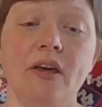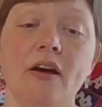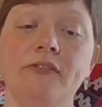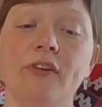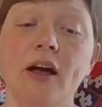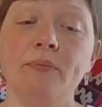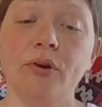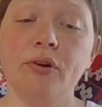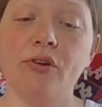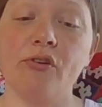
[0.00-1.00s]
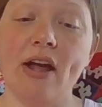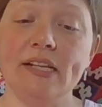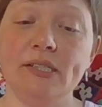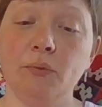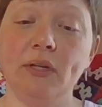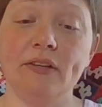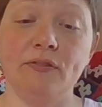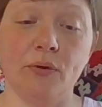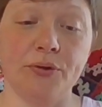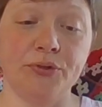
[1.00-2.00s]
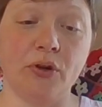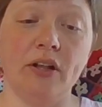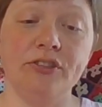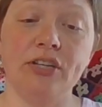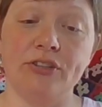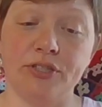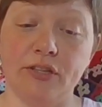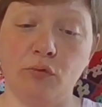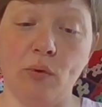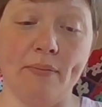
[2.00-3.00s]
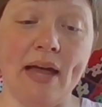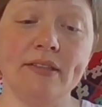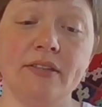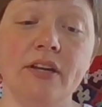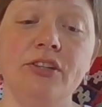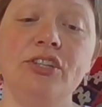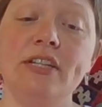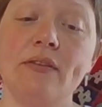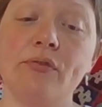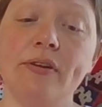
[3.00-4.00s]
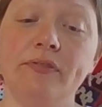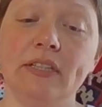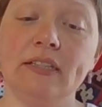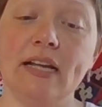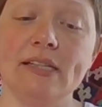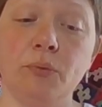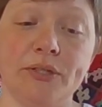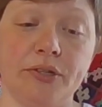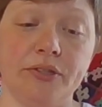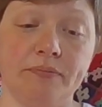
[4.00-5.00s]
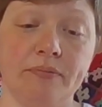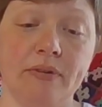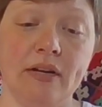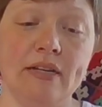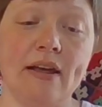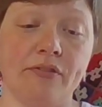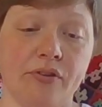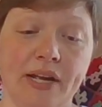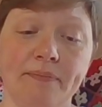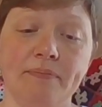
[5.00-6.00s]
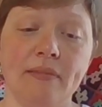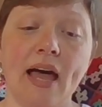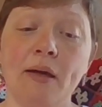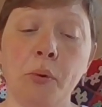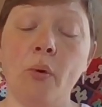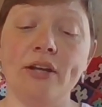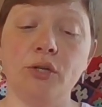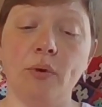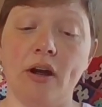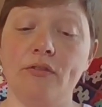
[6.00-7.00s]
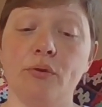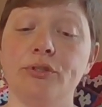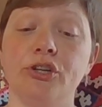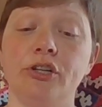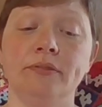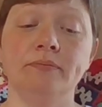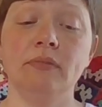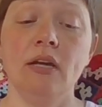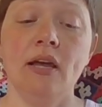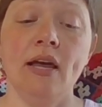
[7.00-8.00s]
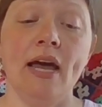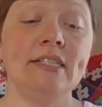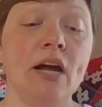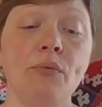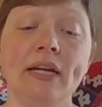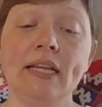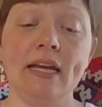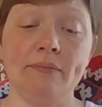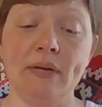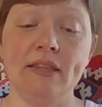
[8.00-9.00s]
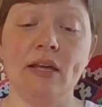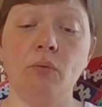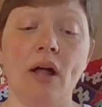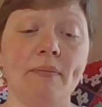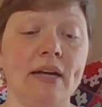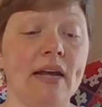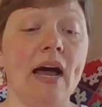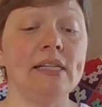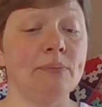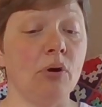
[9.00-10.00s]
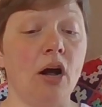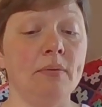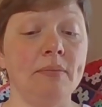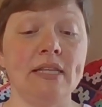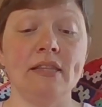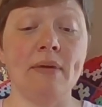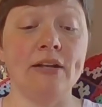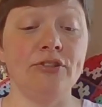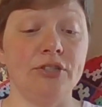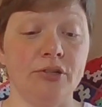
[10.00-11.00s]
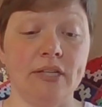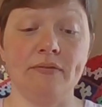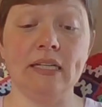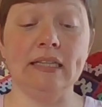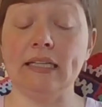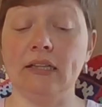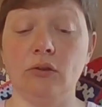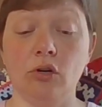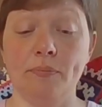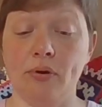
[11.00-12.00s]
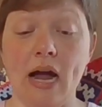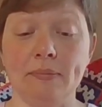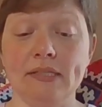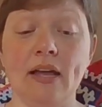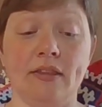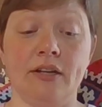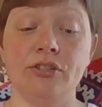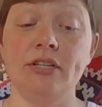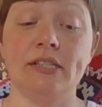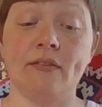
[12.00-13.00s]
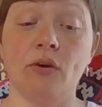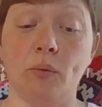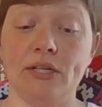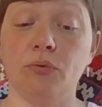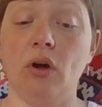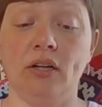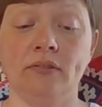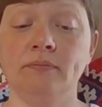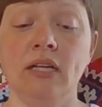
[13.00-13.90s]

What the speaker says: From Her Grace Willa Forrestal, Duchess of Wilmette, to Nevery Flinglass Wizard. Nevery, I am quite aware of your return, and I readily admit that Wilmette has a problem and that the magisters have done little or perhaps nothing to discover what is wrong.